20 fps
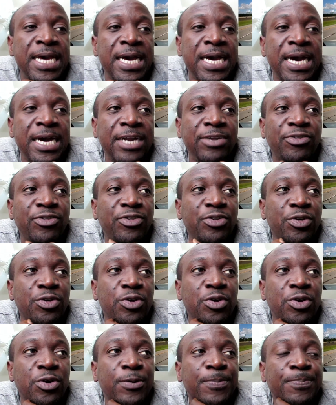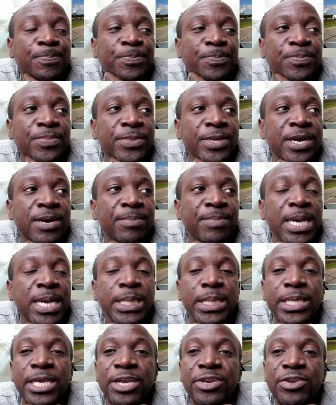and so uh, my
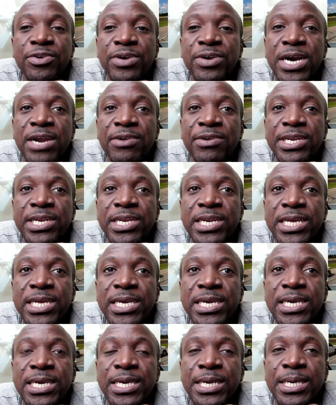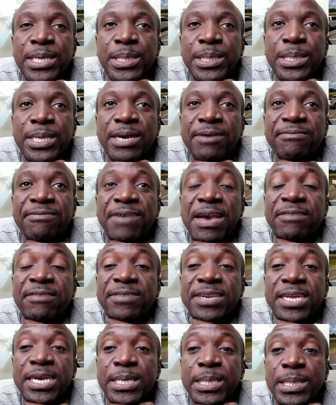schedule currently is uh,
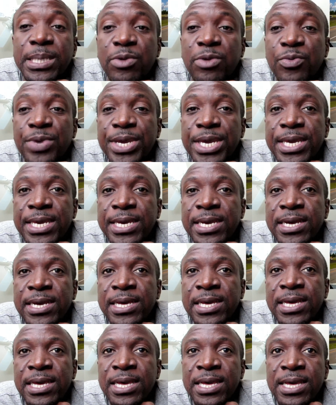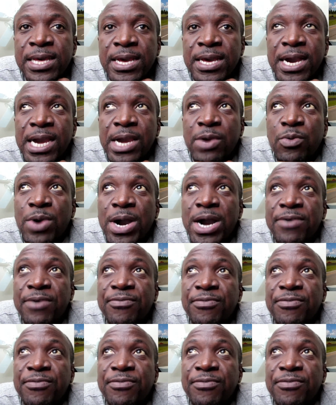five days a week i work